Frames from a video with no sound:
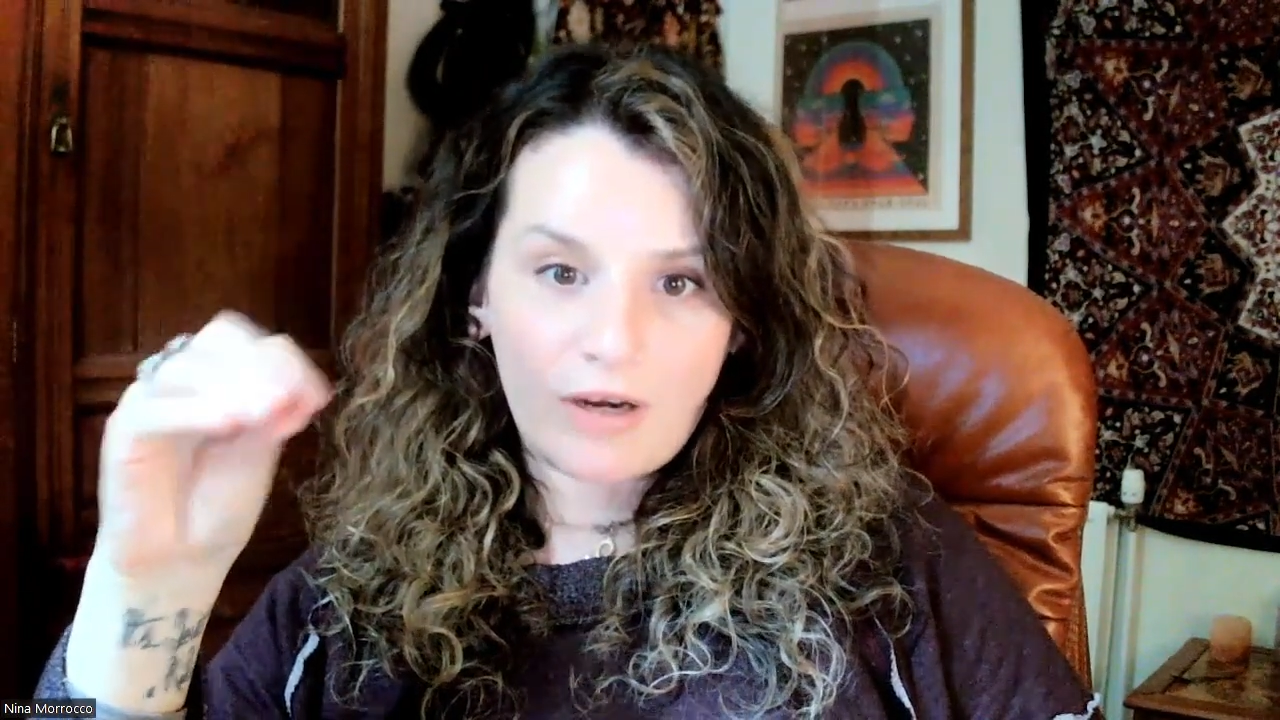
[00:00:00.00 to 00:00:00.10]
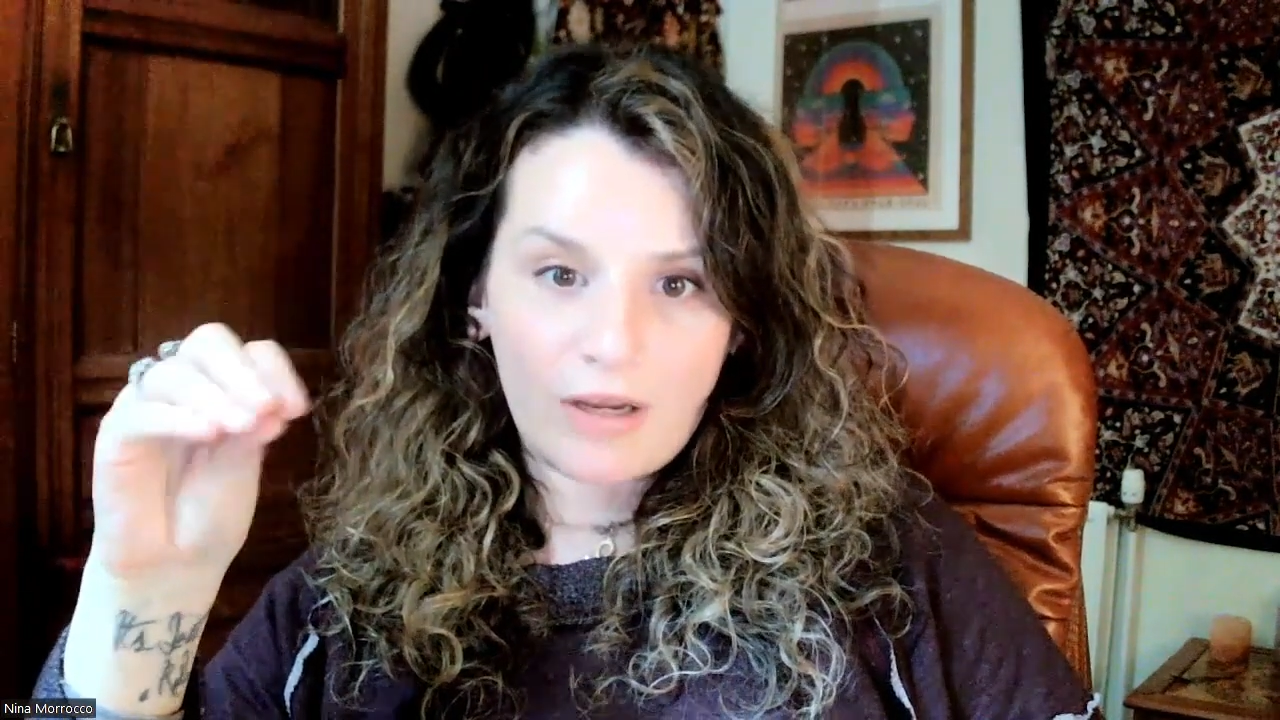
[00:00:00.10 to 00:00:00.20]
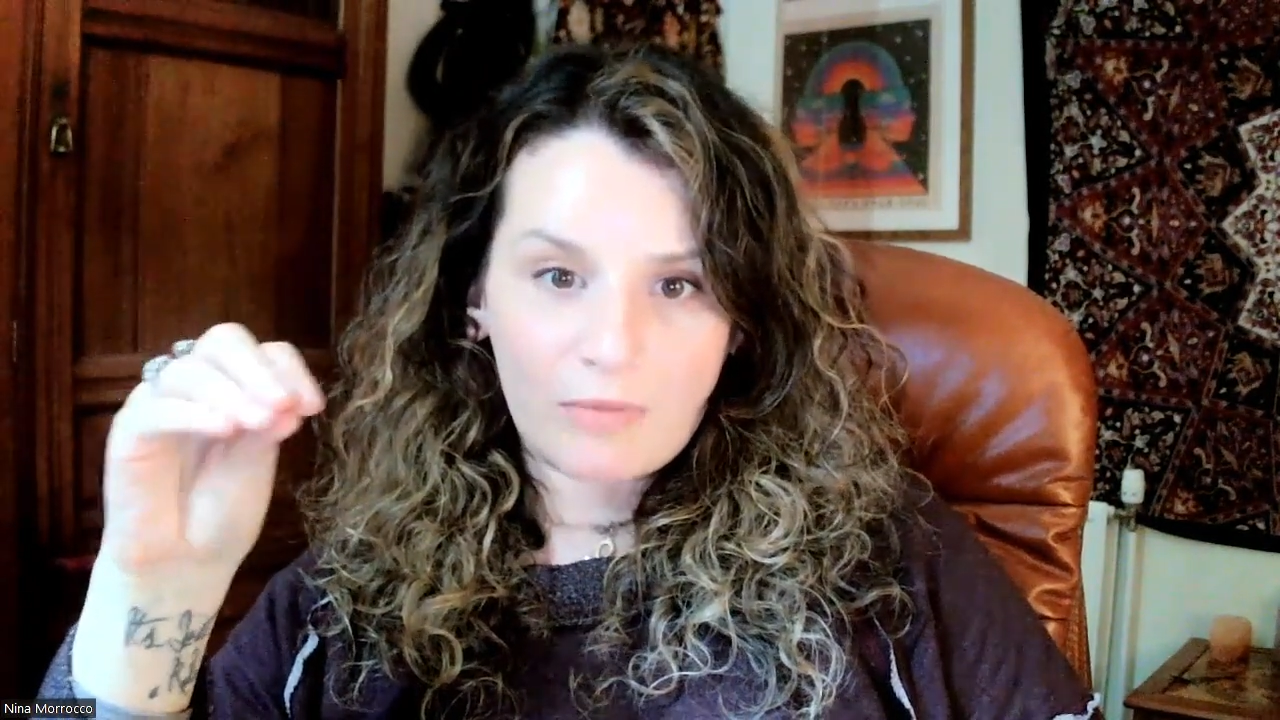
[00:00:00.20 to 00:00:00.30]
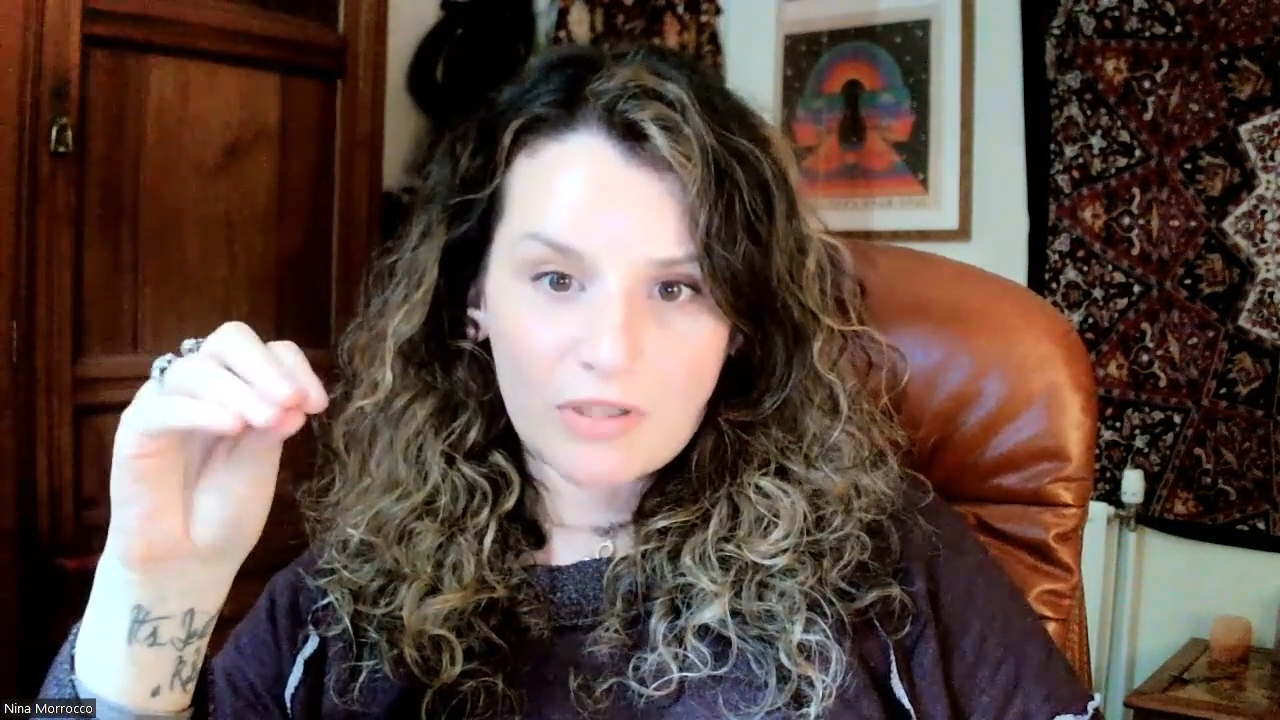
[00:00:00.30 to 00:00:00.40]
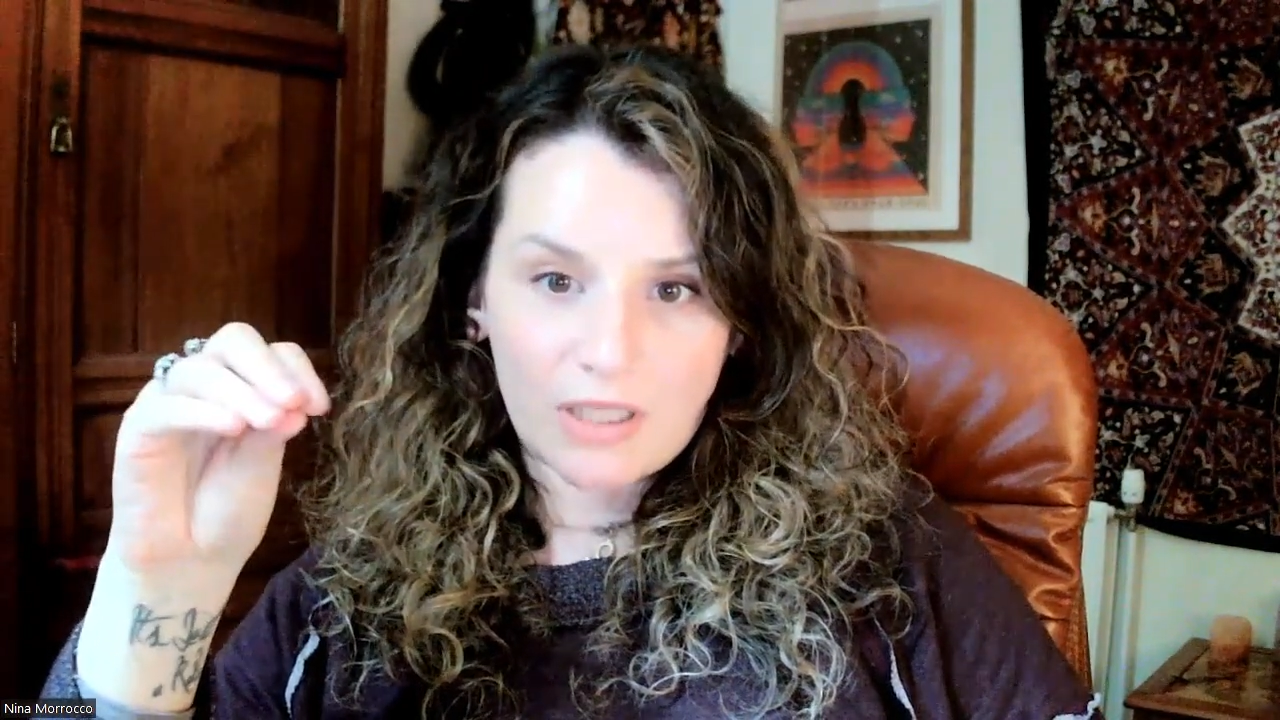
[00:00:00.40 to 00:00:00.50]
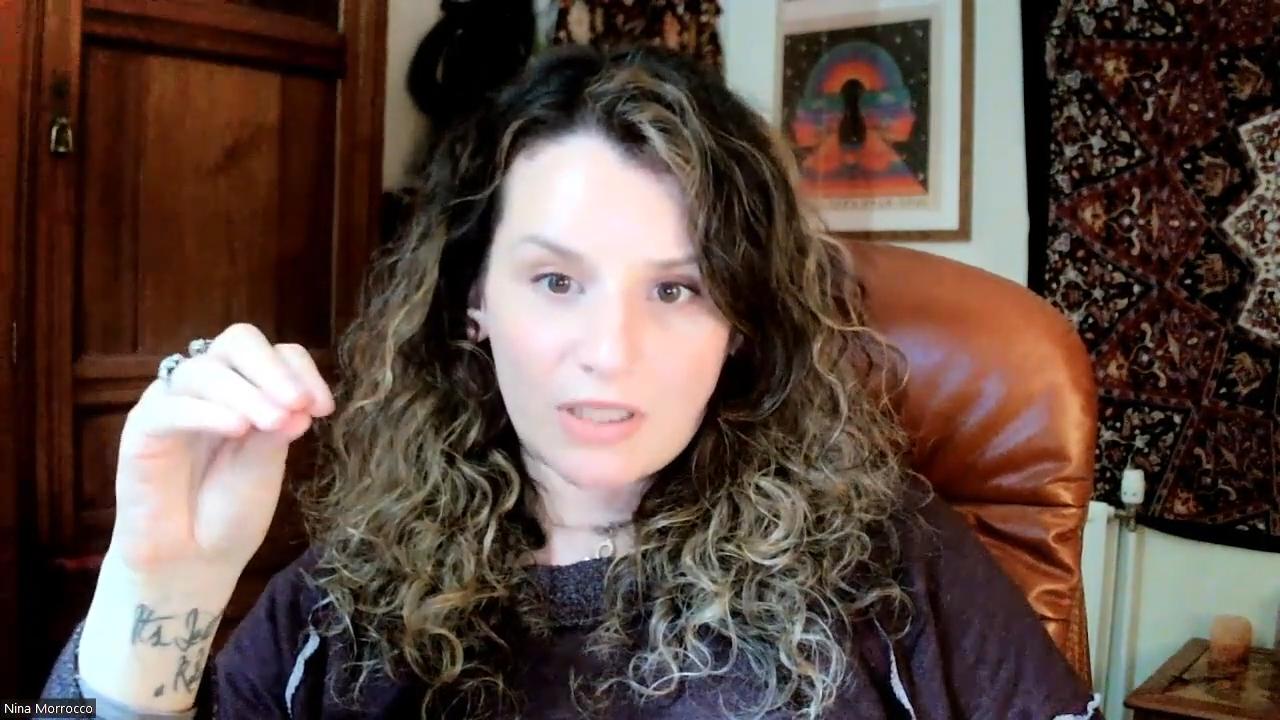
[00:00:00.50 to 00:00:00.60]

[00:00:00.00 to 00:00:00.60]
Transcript: very much